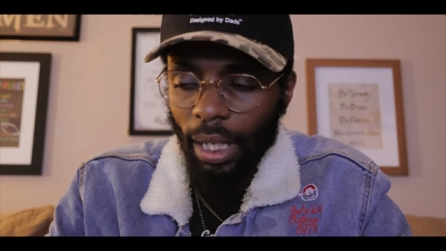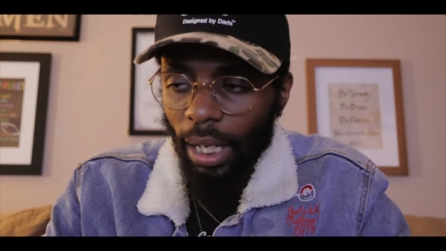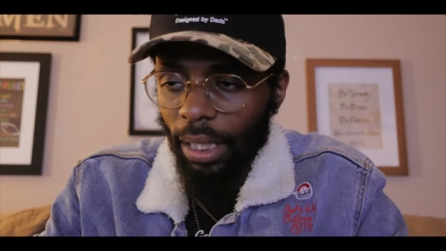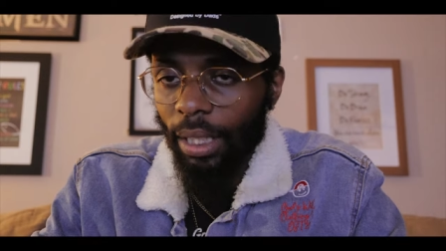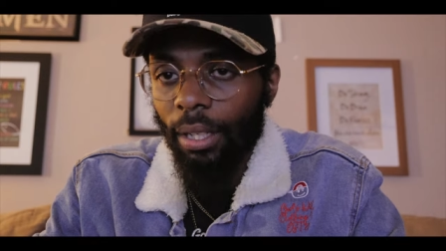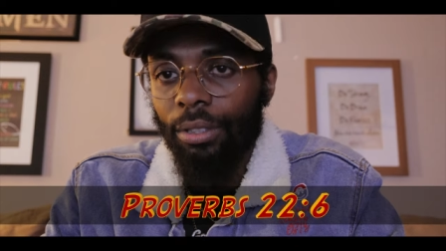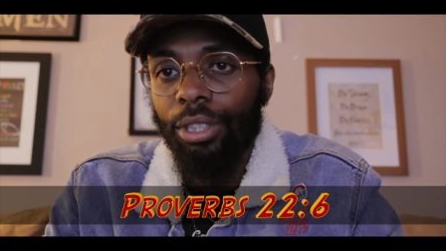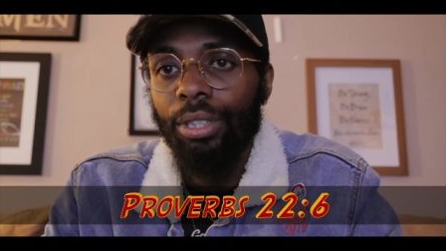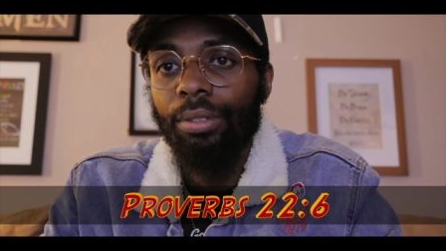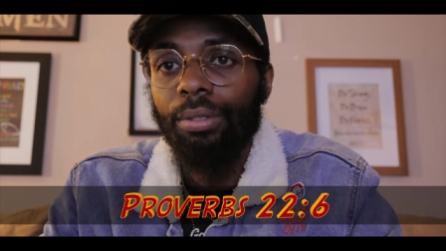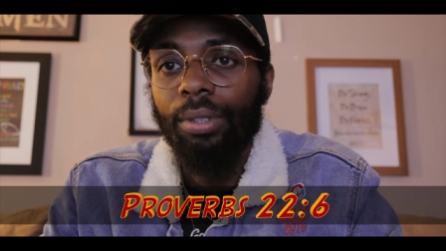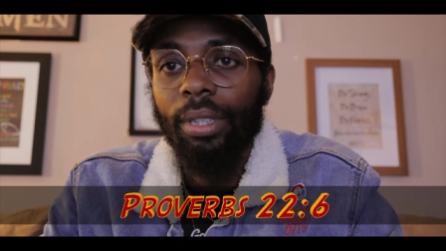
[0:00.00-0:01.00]
guiding our
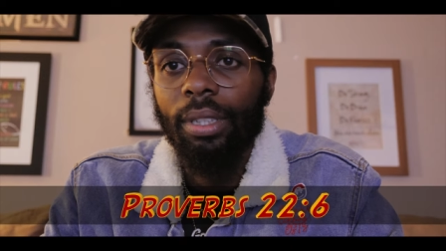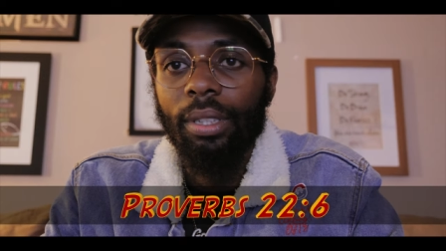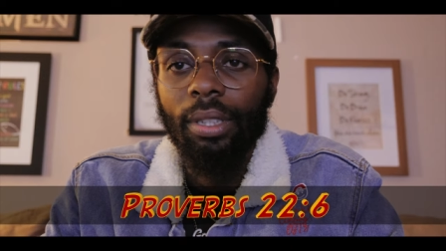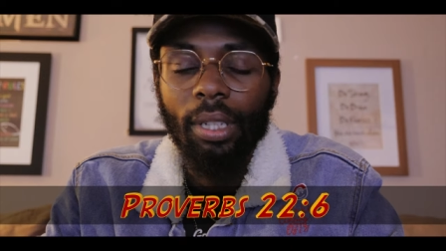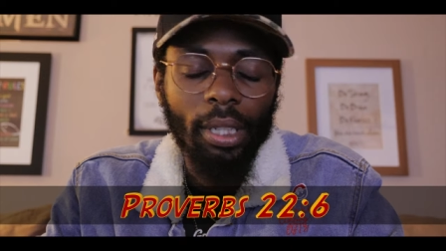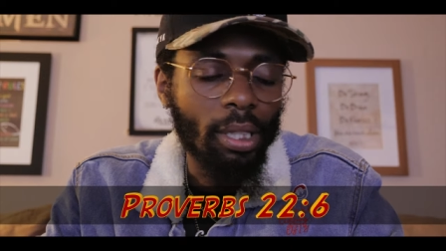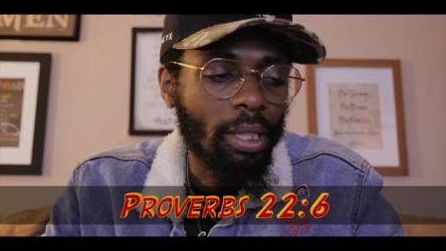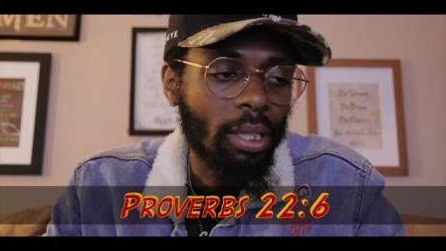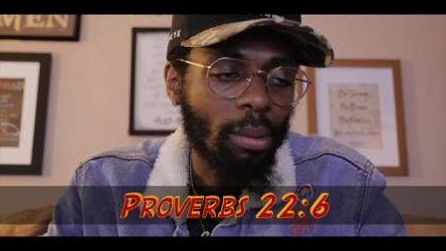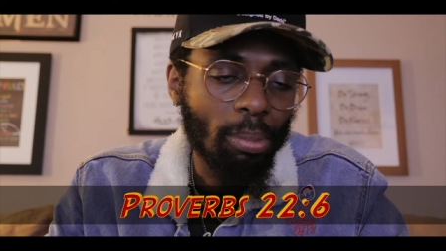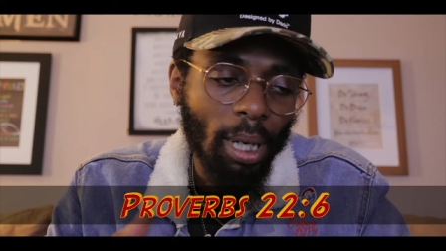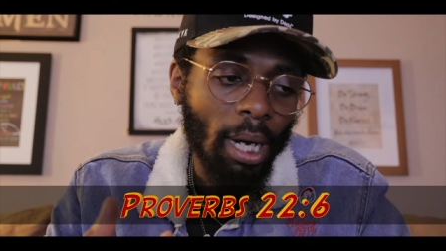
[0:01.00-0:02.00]
children and
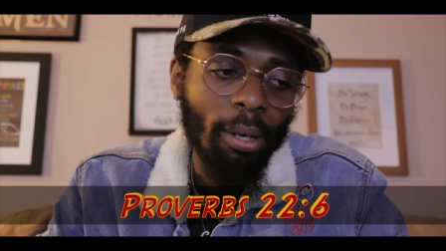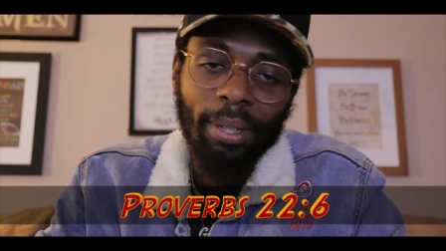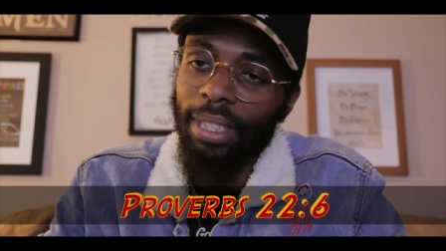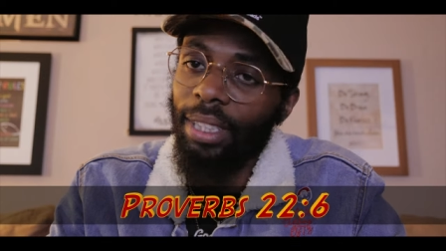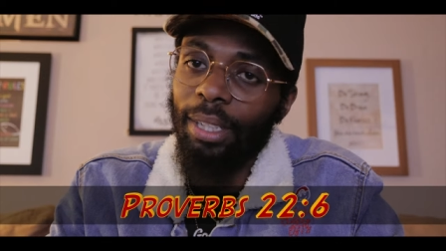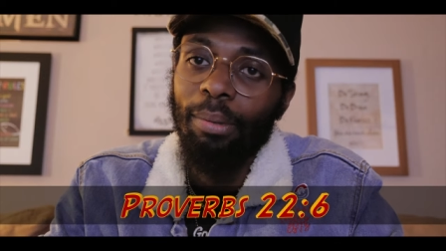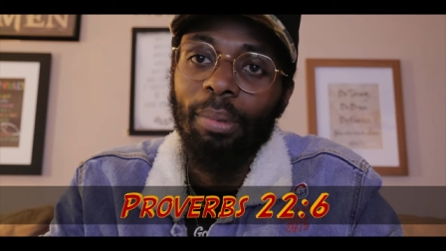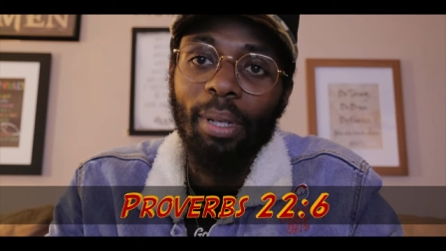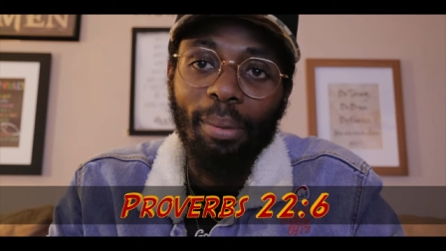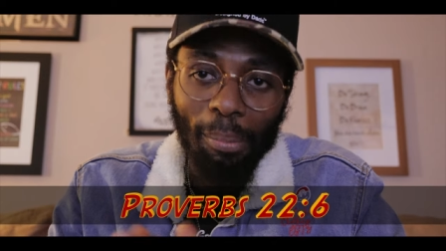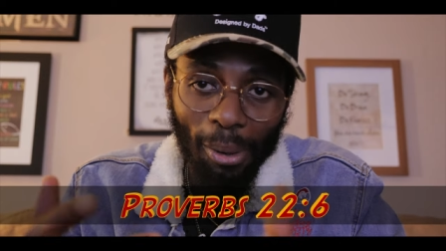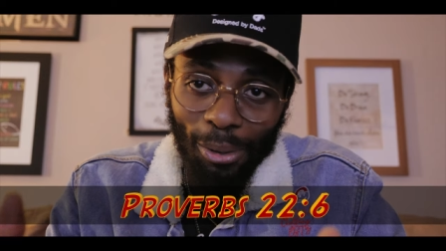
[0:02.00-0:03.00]
empowering them
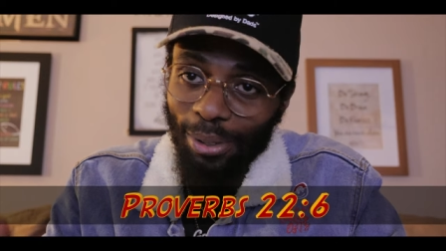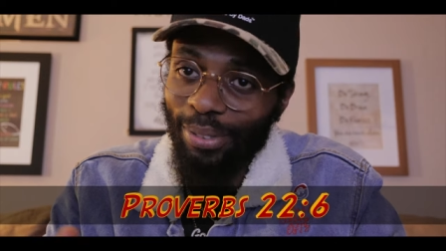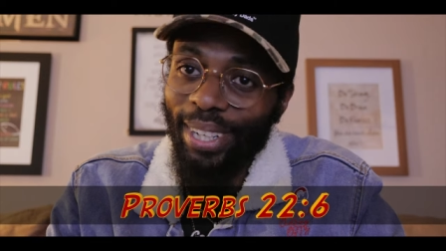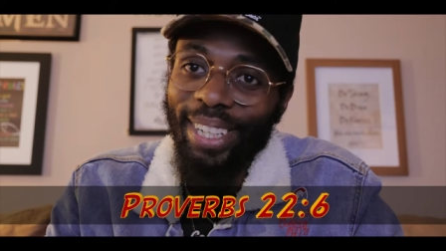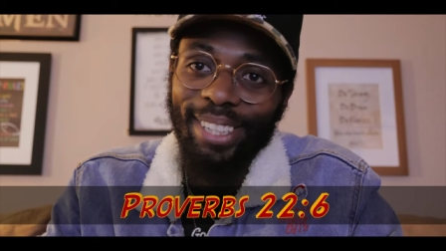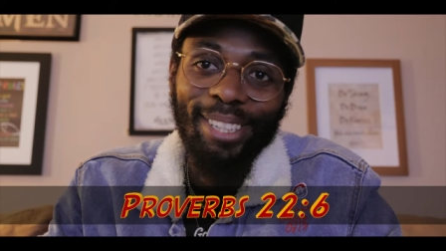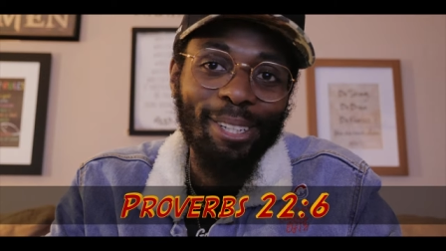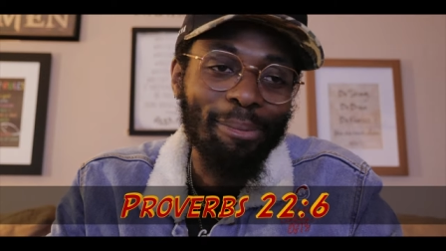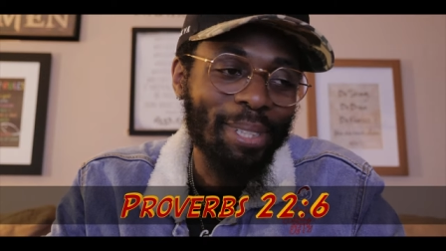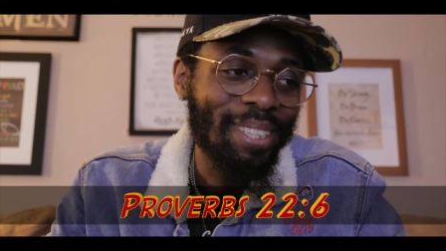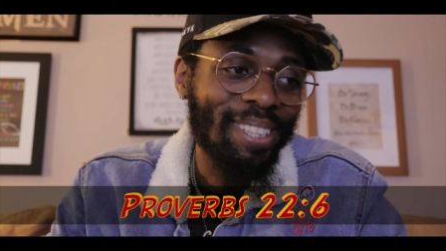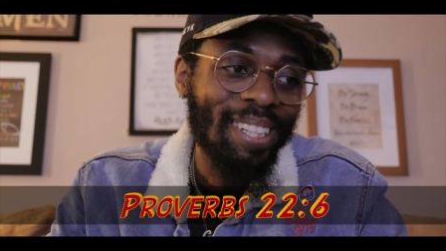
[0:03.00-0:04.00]
and motivating them,
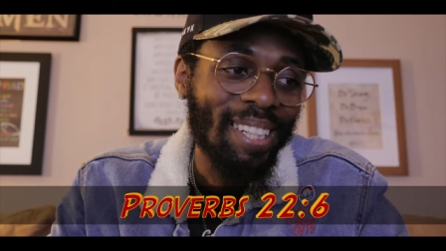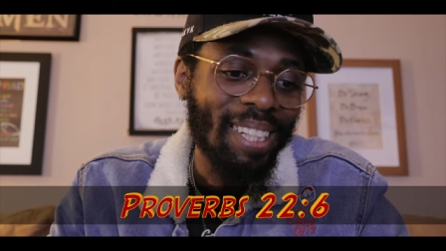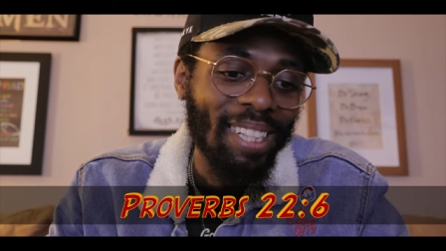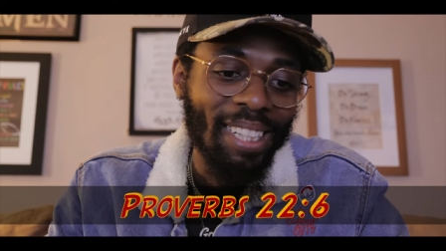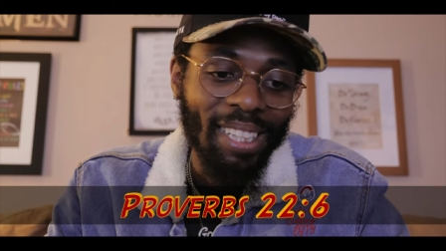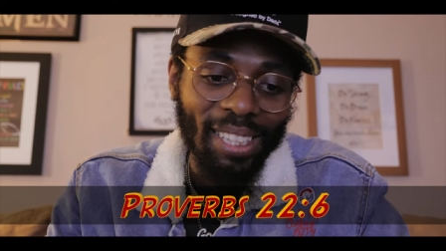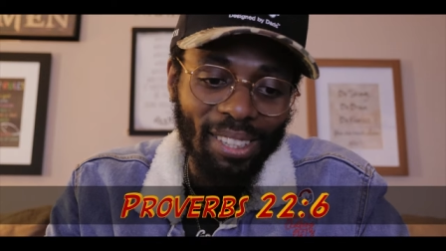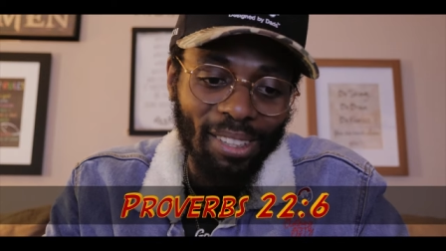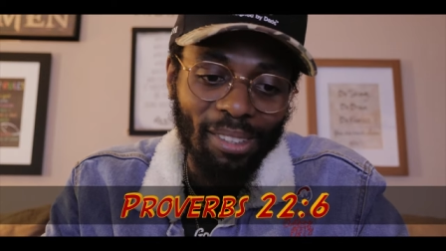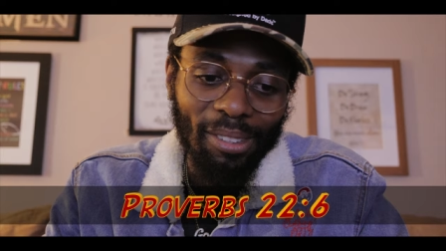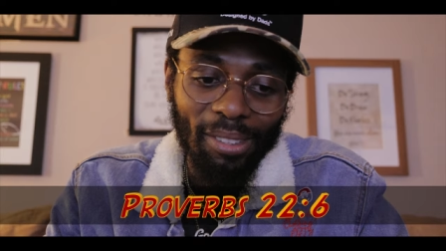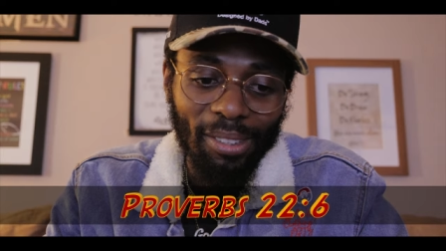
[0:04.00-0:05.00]
and, you
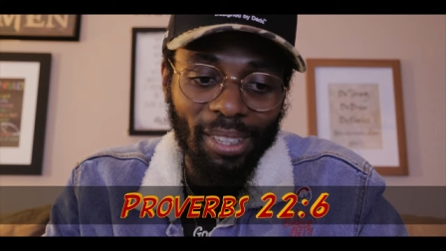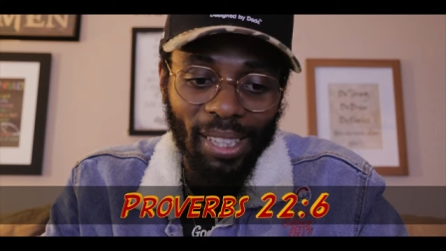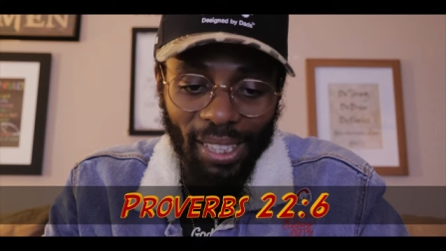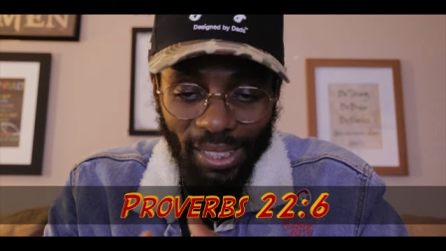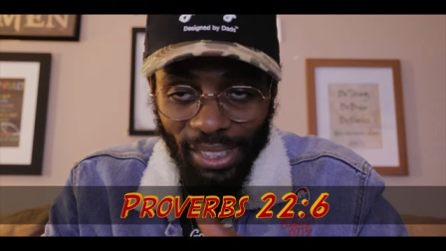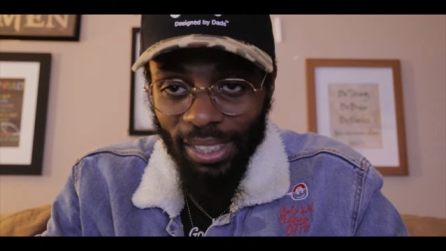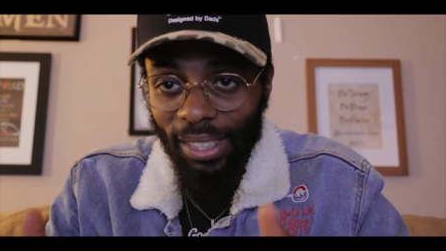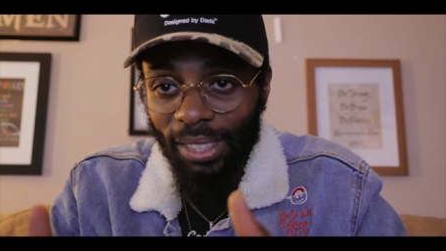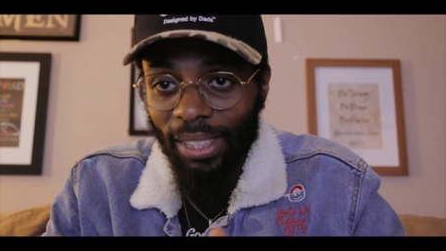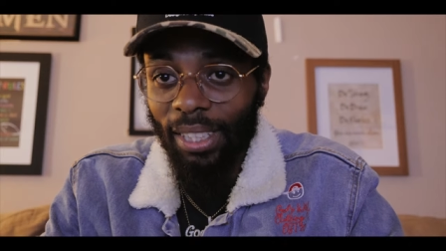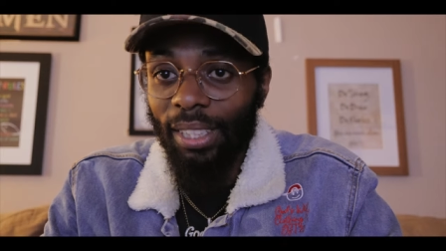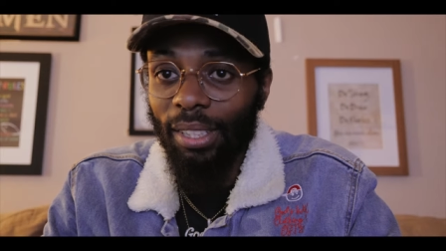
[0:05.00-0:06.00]
know,
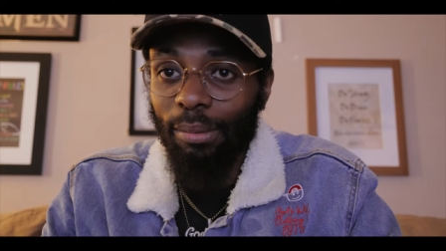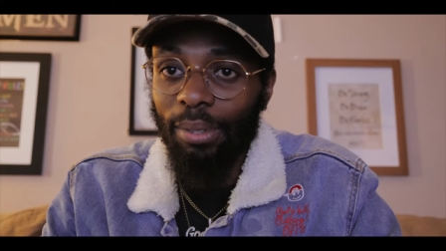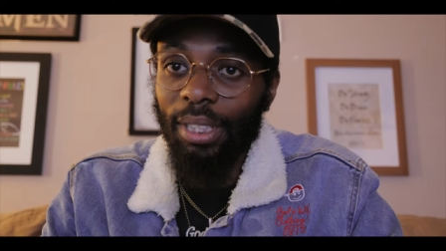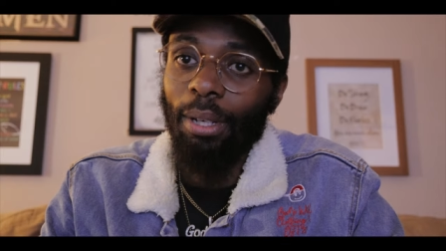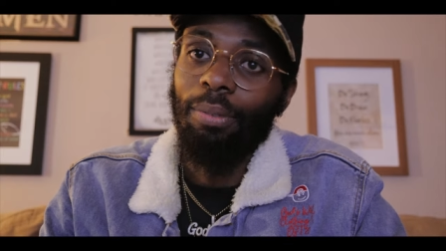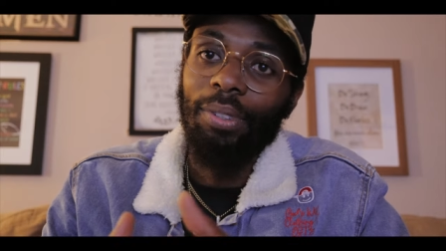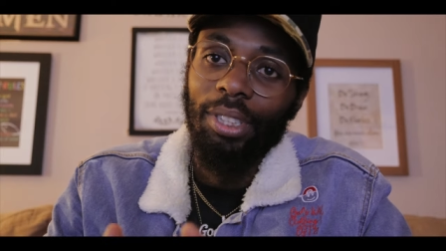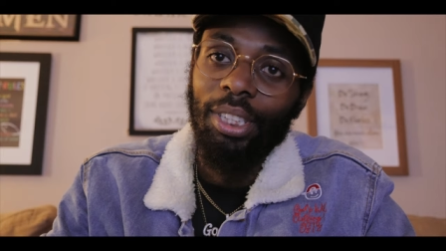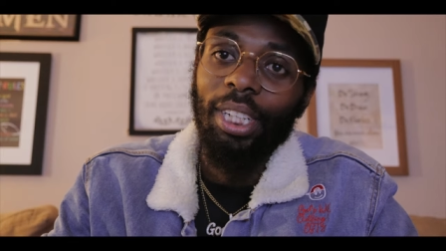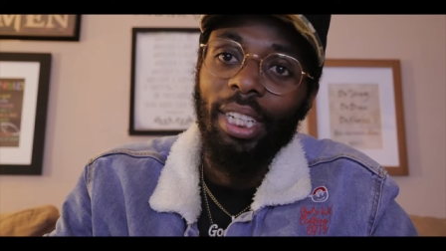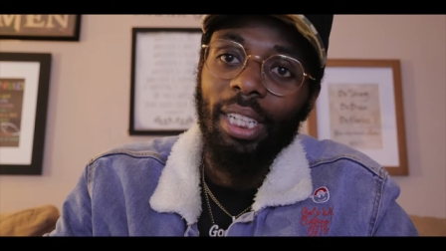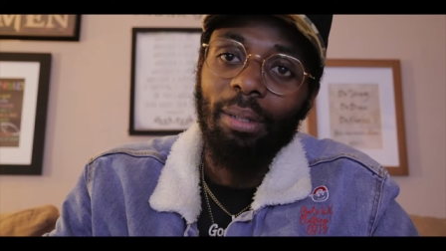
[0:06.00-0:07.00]
instilling in them
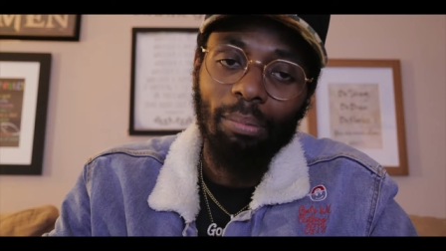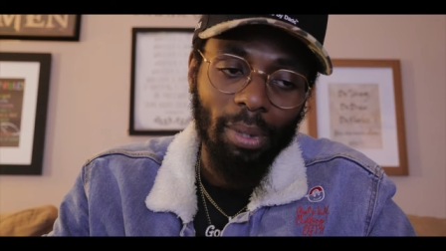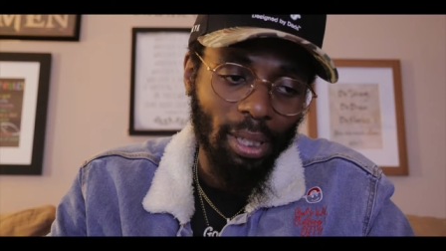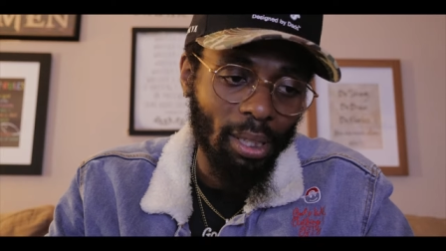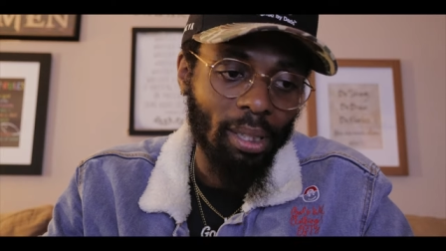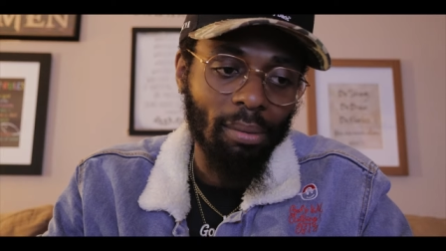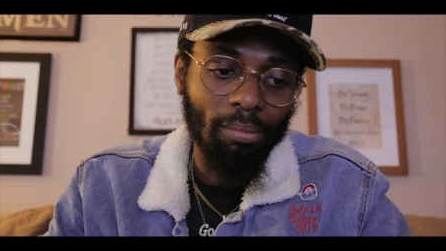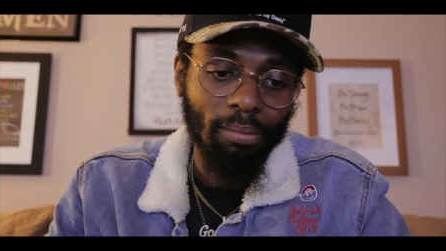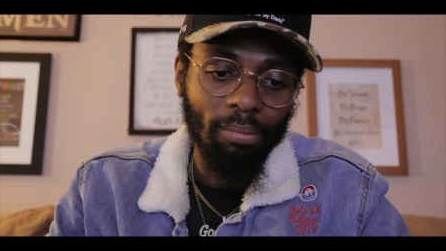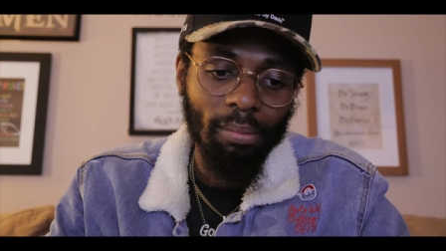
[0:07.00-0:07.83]
self-esteem, and,